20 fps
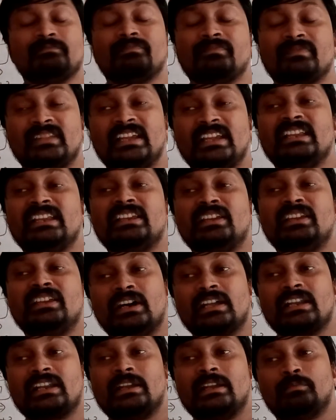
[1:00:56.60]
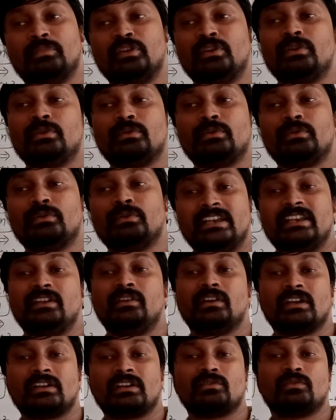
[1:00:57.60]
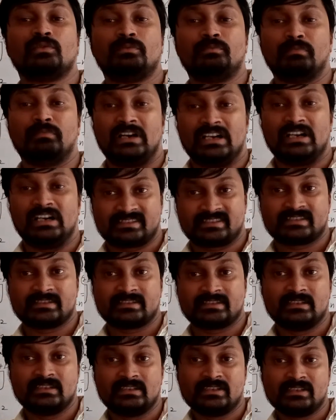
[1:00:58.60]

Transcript: then you are able to get your good marks.